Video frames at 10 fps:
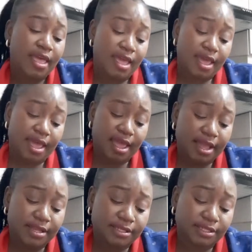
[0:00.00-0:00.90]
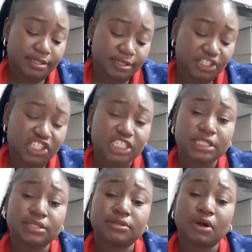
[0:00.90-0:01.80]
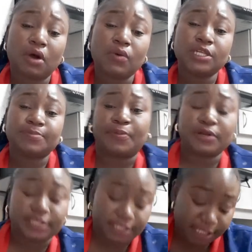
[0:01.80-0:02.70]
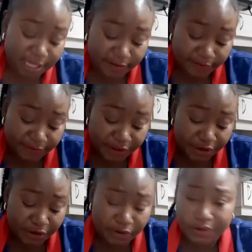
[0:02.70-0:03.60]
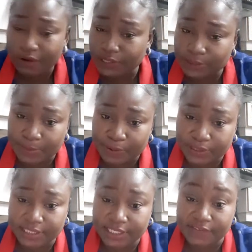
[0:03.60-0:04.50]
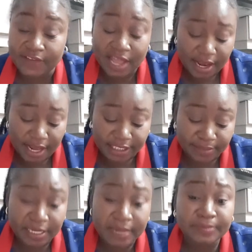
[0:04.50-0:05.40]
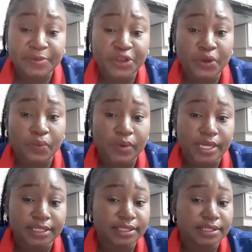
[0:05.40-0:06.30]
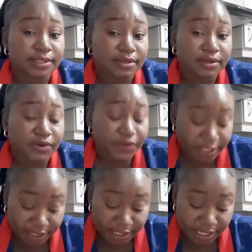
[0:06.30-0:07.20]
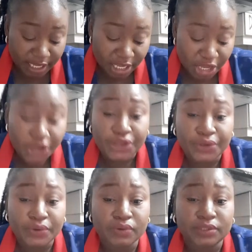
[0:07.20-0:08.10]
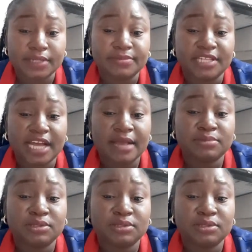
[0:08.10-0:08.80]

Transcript: And just always be positive, you know, always be positive. Like sometimes being your worst critic, you sometimes